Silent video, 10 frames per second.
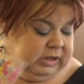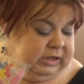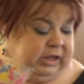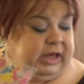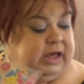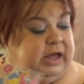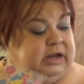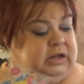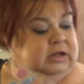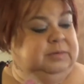And
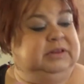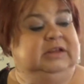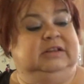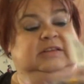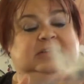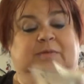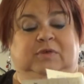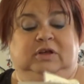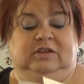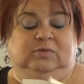then, I bet they did the same
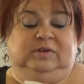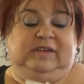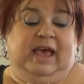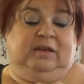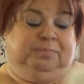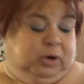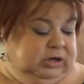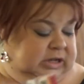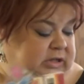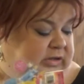thing on this one. Dad
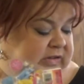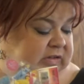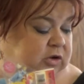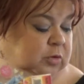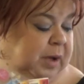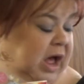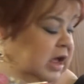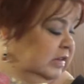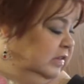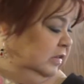burned it. Stink the
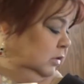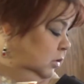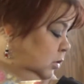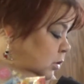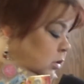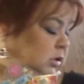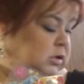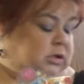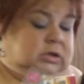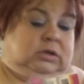
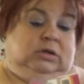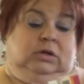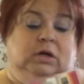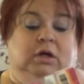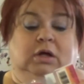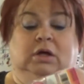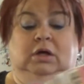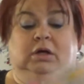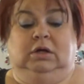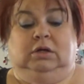pots.
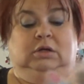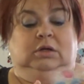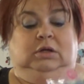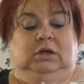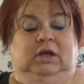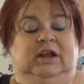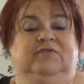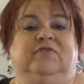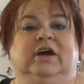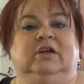Ugh. Can
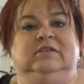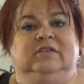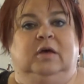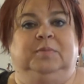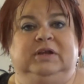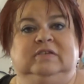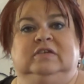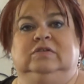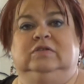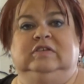I fire these companies
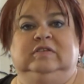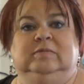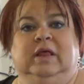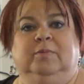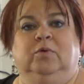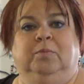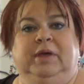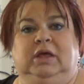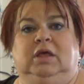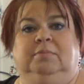that do these label
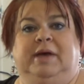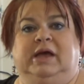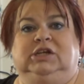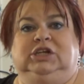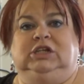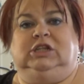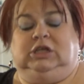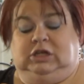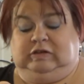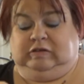making packaging
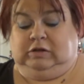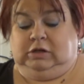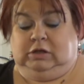thingies?